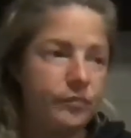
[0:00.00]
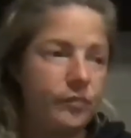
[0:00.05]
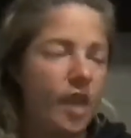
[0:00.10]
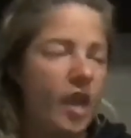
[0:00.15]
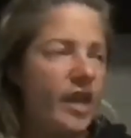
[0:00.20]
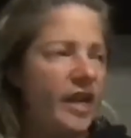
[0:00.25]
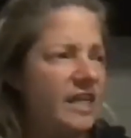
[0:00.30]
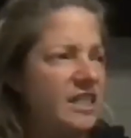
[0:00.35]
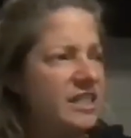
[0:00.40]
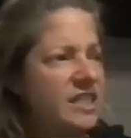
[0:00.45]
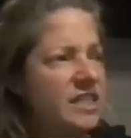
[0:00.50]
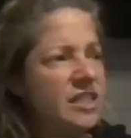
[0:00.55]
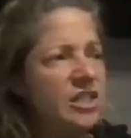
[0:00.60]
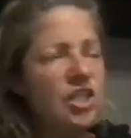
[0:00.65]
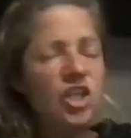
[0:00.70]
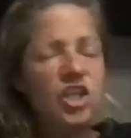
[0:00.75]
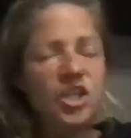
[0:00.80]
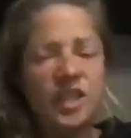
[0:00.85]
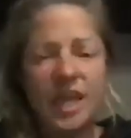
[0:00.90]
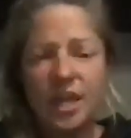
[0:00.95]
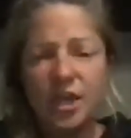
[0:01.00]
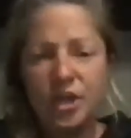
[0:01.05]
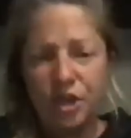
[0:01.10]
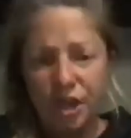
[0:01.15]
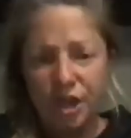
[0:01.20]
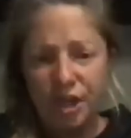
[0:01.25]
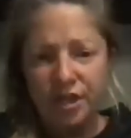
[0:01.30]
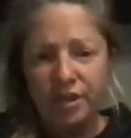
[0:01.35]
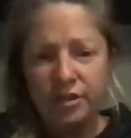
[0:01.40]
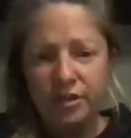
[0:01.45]
And it didn't look that
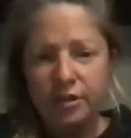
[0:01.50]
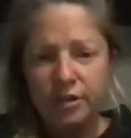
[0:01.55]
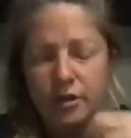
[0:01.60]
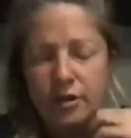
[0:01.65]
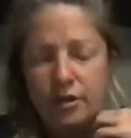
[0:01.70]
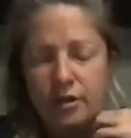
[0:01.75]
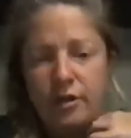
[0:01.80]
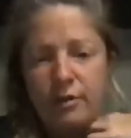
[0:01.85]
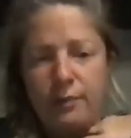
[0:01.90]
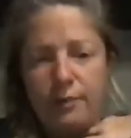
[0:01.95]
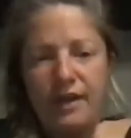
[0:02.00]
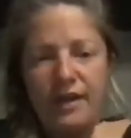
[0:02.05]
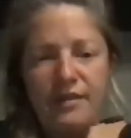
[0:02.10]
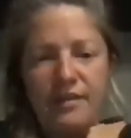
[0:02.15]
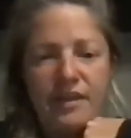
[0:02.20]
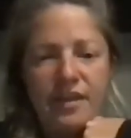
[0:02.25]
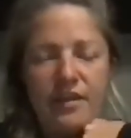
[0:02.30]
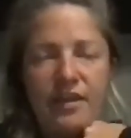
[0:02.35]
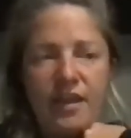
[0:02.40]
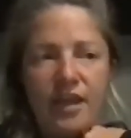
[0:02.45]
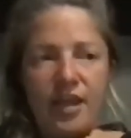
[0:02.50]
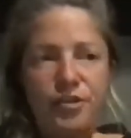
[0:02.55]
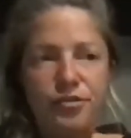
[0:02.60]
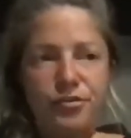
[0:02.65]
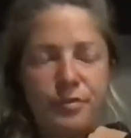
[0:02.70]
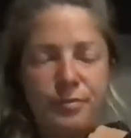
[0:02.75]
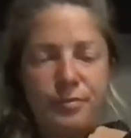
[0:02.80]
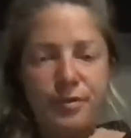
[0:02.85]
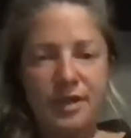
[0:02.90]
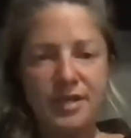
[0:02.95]
good, but I think the
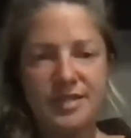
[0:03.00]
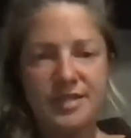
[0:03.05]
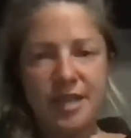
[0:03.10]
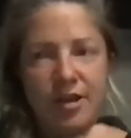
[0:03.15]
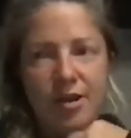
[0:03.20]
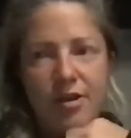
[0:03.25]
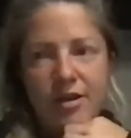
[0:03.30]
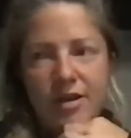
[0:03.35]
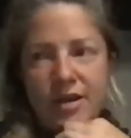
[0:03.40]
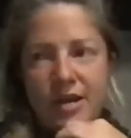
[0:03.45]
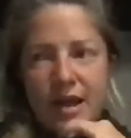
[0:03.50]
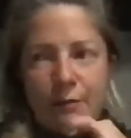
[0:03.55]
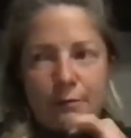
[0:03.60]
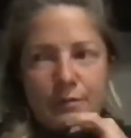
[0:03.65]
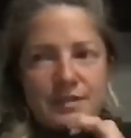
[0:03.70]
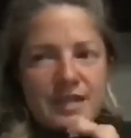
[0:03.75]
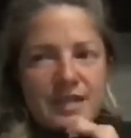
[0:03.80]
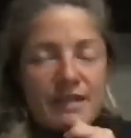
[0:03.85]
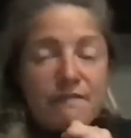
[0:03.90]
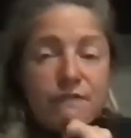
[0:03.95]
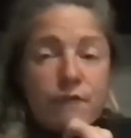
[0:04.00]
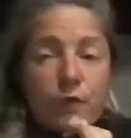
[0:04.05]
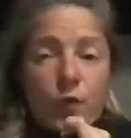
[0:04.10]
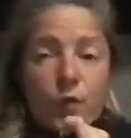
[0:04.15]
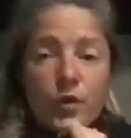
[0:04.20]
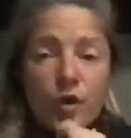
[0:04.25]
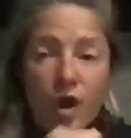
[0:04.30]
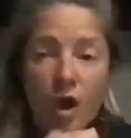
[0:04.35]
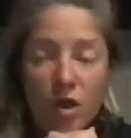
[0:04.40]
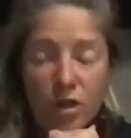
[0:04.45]
entry price I got in at was like
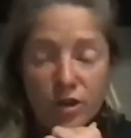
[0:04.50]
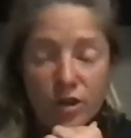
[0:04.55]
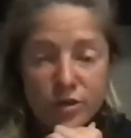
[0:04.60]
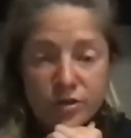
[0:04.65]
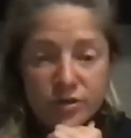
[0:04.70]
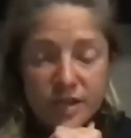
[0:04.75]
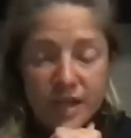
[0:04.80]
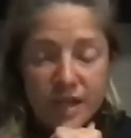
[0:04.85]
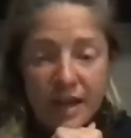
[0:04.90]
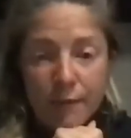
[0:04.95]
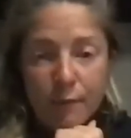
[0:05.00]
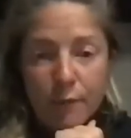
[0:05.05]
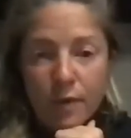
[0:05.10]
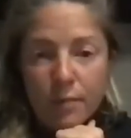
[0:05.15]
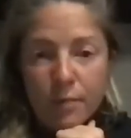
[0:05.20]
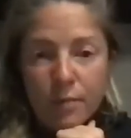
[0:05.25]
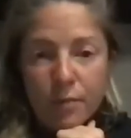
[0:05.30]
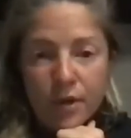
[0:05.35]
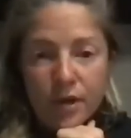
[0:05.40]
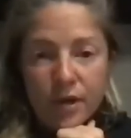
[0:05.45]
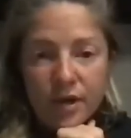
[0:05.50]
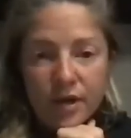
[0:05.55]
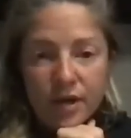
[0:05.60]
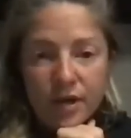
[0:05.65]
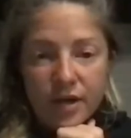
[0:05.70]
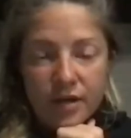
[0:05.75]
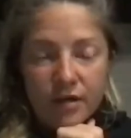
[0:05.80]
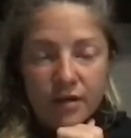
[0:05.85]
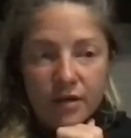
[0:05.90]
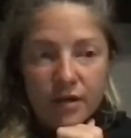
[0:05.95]
$4. And at one point
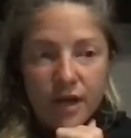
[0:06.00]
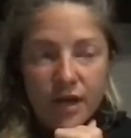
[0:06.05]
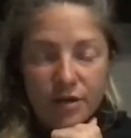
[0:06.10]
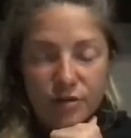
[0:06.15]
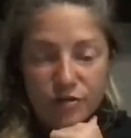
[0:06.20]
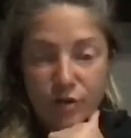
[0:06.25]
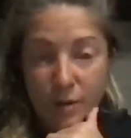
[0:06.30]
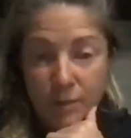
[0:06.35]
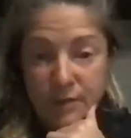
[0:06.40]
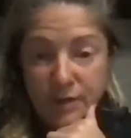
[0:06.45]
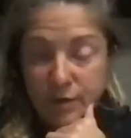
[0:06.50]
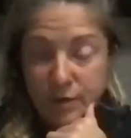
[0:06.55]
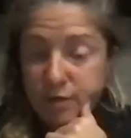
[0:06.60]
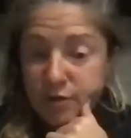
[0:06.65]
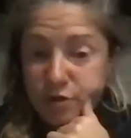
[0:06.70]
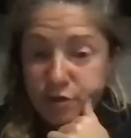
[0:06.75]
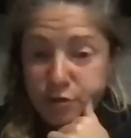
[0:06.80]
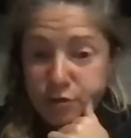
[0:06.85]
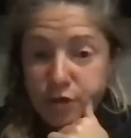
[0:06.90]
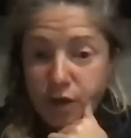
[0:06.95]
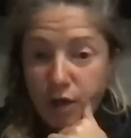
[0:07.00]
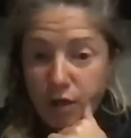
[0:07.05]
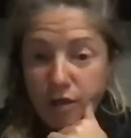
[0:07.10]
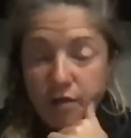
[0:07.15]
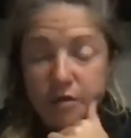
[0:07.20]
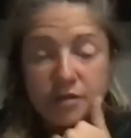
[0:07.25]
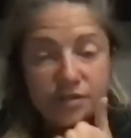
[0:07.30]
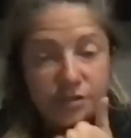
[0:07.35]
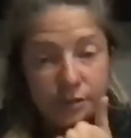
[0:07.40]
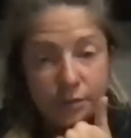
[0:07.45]
it had dropped down to
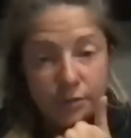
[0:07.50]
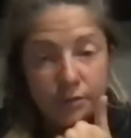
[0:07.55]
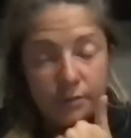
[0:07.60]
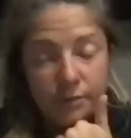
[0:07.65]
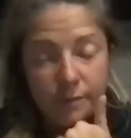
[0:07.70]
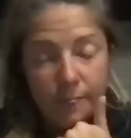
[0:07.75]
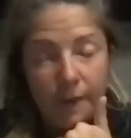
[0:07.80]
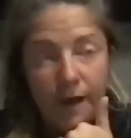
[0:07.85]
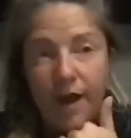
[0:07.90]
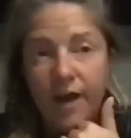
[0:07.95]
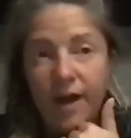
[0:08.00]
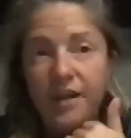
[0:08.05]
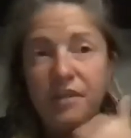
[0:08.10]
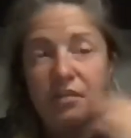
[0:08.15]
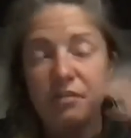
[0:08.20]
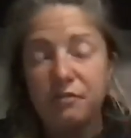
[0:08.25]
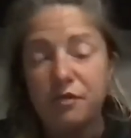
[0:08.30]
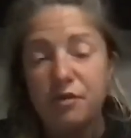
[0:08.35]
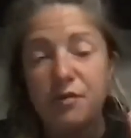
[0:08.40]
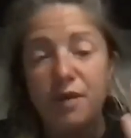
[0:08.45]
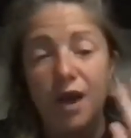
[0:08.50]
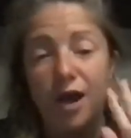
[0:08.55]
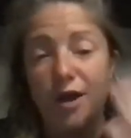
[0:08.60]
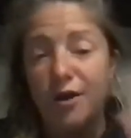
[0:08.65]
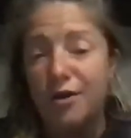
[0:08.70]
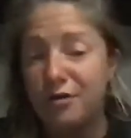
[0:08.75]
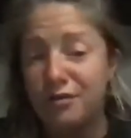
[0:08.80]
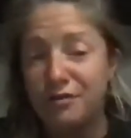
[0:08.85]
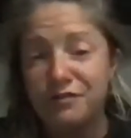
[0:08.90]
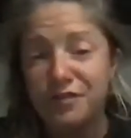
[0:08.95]
$2. So I threw
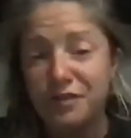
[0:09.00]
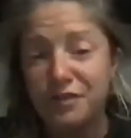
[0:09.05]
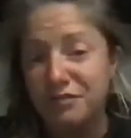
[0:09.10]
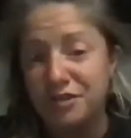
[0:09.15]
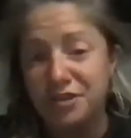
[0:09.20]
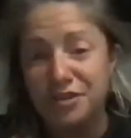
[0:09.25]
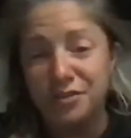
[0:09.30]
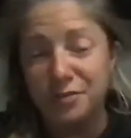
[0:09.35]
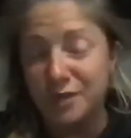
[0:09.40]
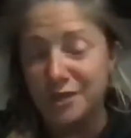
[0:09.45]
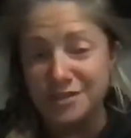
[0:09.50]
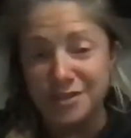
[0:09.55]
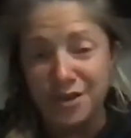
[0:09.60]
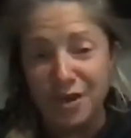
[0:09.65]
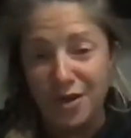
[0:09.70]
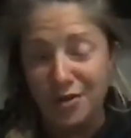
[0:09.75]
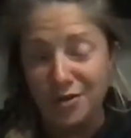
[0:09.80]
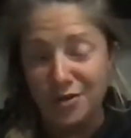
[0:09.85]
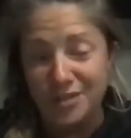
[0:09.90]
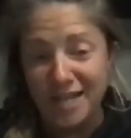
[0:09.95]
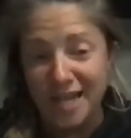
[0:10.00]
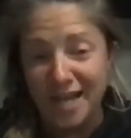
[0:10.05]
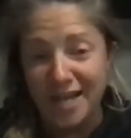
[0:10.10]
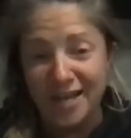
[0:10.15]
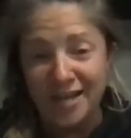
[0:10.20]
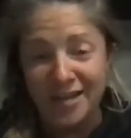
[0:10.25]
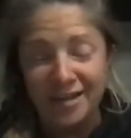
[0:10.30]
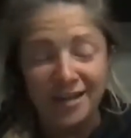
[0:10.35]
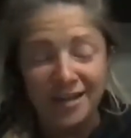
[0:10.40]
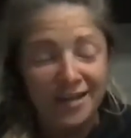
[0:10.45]
$150 at
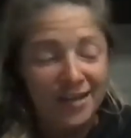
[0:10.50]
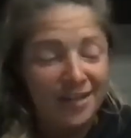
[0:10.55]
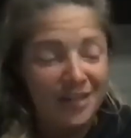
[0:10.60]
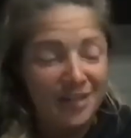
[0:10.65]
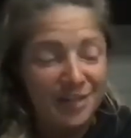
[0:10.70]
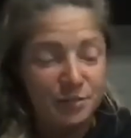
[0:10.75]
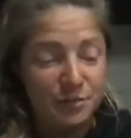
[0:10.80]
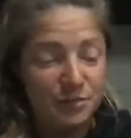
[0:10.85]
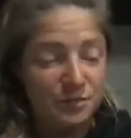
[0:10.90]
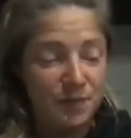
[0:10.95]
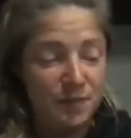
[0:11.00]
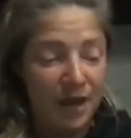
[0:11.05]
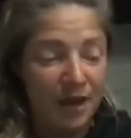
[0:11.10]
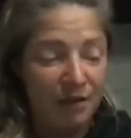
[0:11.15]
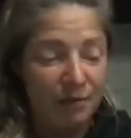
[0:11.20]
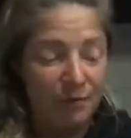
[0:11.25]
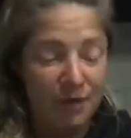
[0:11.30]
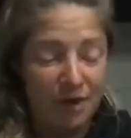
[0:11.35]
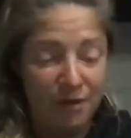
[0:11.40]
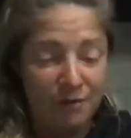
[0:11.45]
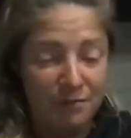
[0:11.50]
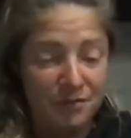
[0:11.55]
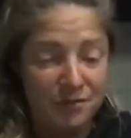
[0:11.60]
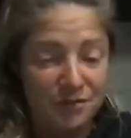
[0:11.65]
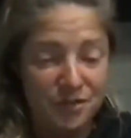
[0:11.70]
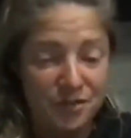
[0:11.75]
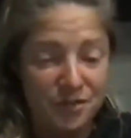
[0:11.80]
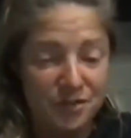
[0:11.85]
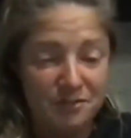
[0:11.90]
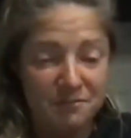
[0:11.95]
it. This was back when I was
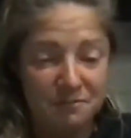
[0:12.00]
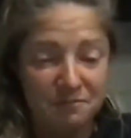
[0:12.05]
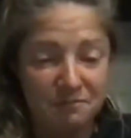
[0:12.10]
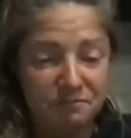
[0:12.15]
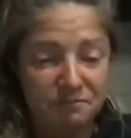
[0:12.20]
just